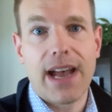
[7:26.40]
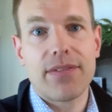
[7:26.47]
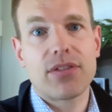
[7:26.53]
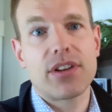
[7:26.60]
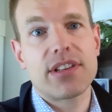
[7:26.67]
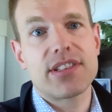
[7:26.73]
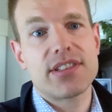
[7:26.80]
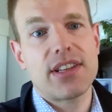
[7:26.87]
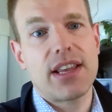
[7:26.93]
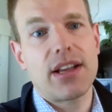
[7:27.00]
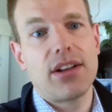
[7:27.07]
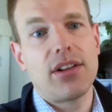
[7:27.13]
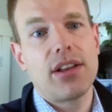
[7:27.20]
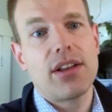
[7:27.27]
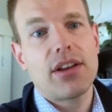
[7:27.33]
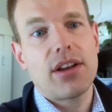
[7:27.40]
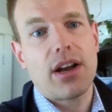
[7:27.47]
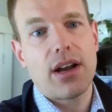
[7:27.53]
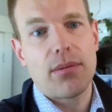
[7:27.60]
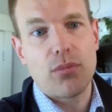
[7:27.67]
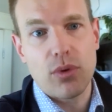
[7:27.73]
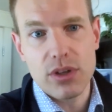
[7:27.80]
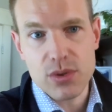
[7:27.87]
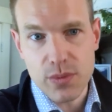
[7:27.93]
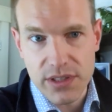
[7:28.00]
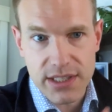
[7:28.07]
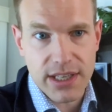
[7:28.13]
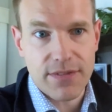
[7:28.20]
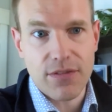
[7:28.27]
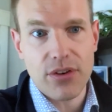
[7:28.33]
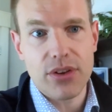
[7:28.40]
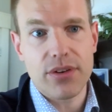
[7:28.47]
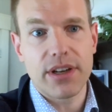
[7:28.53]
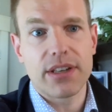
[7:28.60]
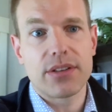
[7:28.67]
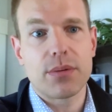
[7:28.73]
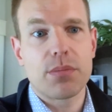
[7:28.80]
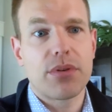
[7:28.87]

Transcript: after the sale, um, once we dig further into